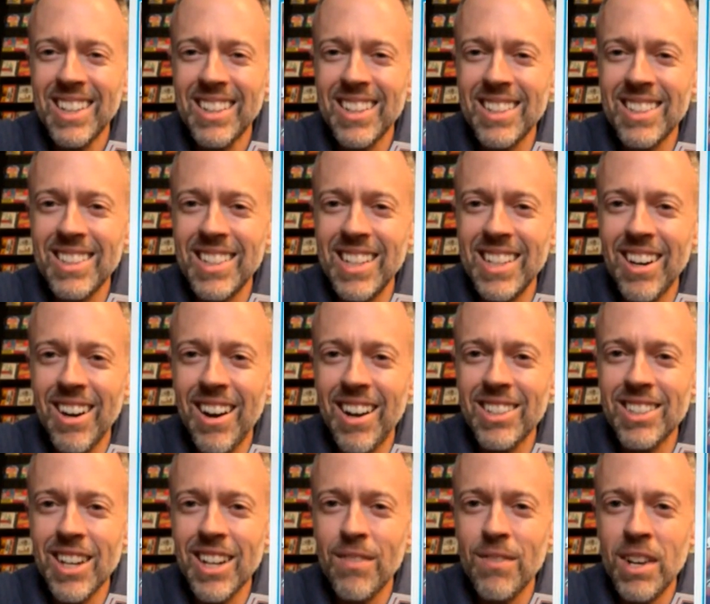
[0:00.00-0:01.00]
the
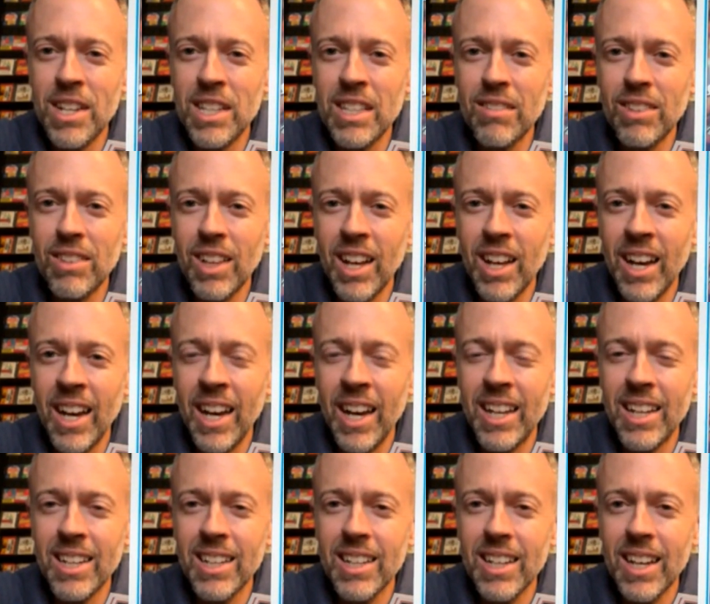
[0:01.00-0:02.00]
Seahawks offensive
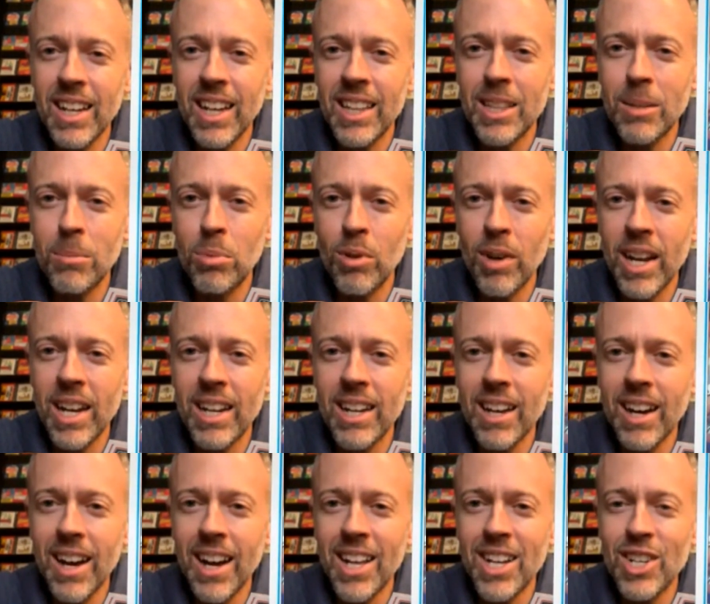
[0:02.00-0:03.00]
line and the bright
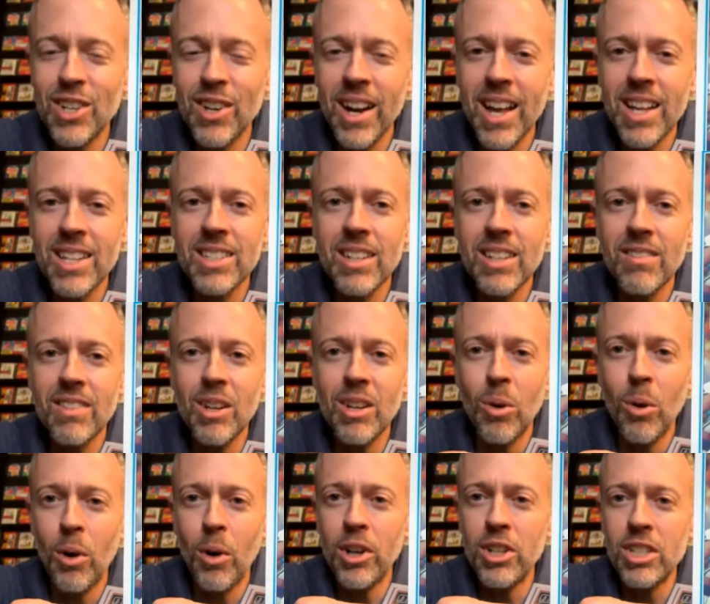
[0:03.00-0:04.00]
contrast of the
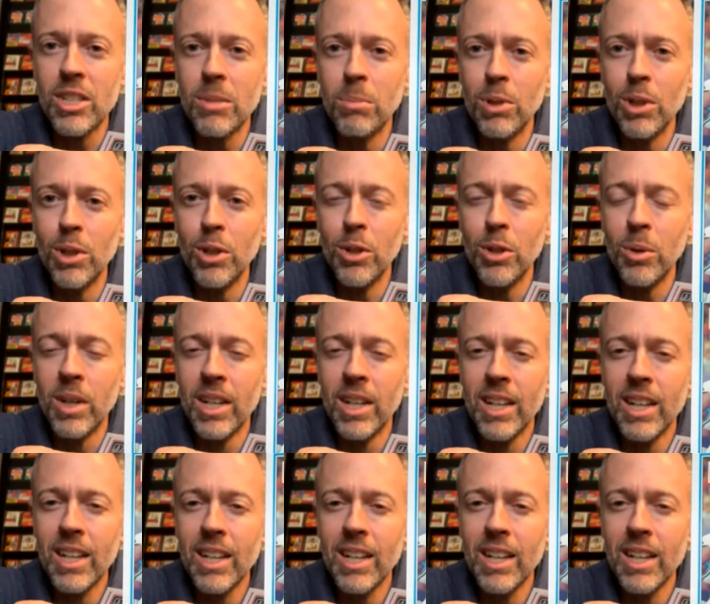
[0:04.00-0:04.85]
orange, the blue